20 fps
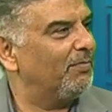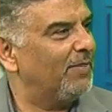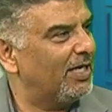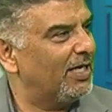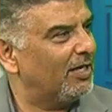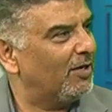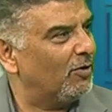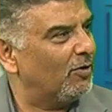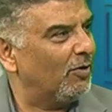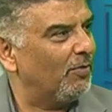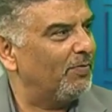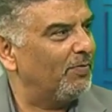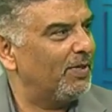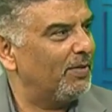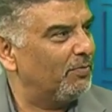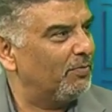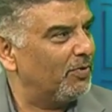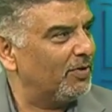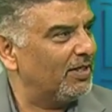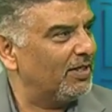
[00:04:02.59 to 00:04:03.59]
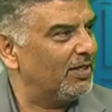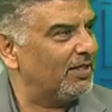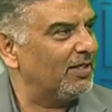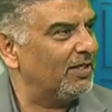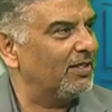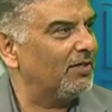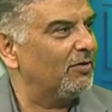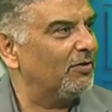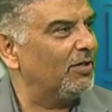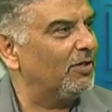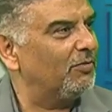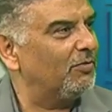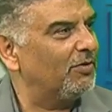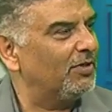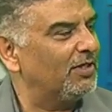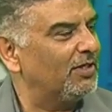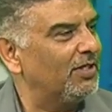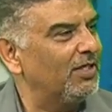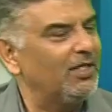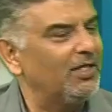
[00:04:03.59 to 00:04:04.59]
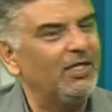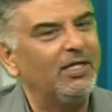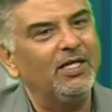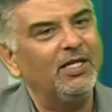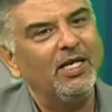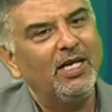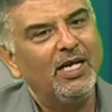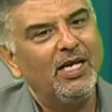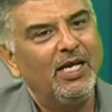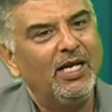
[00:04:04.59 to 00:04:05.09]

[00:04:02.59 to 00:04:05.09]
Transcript: make a copy, put this into, into the CD,